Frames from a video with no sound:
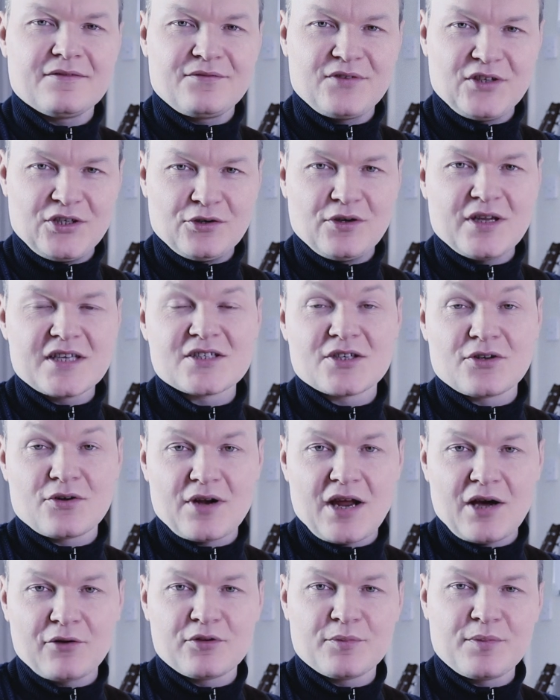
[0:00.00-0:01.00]
video lesson on
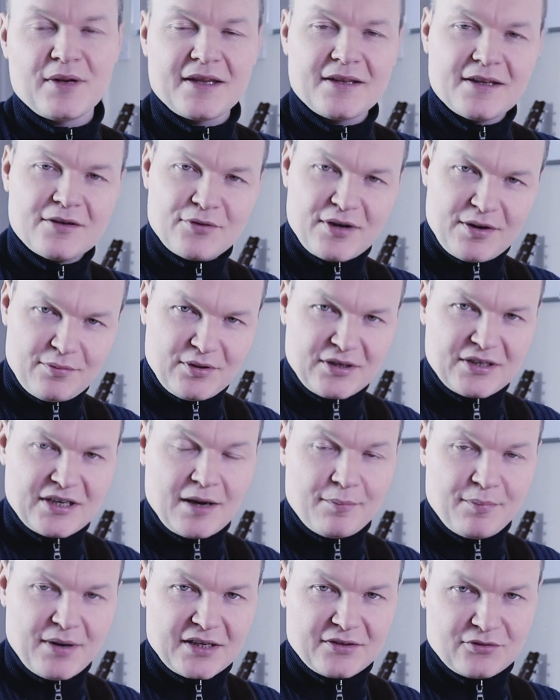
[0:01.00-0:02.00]
how to play the rhythm
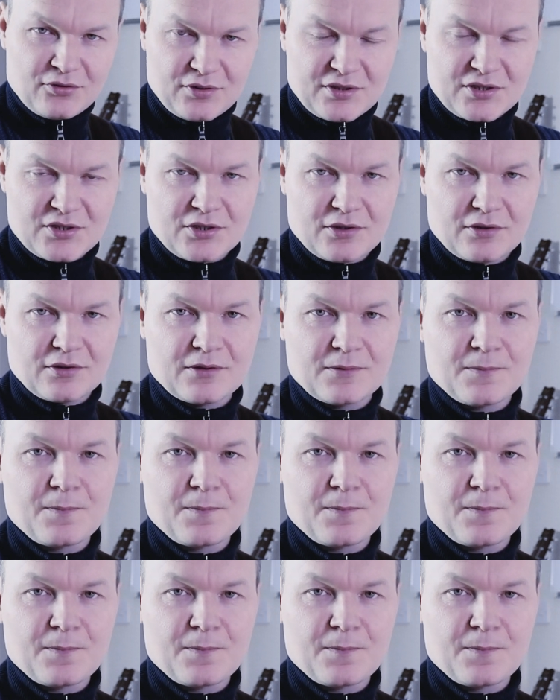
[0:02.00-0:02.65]
guitar part to the song.